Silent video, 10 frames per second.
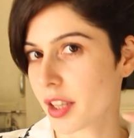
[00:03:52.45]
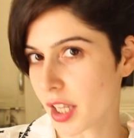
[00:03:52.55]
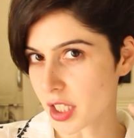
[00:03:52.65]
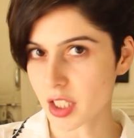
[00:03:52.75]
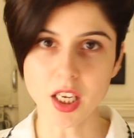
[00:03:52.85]

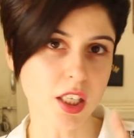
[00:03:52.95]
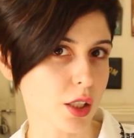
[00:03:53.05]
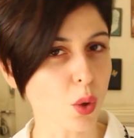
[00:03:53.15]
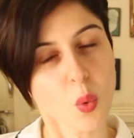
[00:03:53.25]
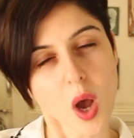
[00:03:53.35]
this is
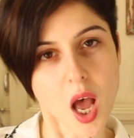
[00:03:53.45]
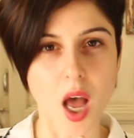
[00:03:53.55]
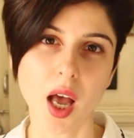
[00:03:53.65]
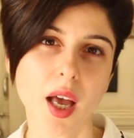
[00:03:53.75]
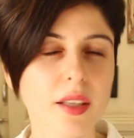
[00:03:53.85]
the
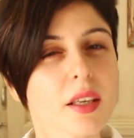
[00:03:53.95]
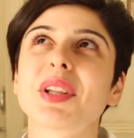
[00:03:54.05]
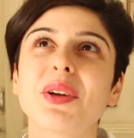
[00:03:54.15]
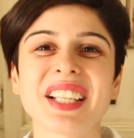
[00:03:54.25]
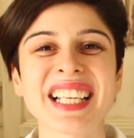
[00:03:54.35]
one
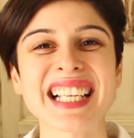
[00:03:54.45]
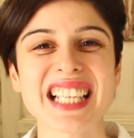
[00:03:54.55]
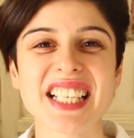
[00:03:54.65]
but the only thing is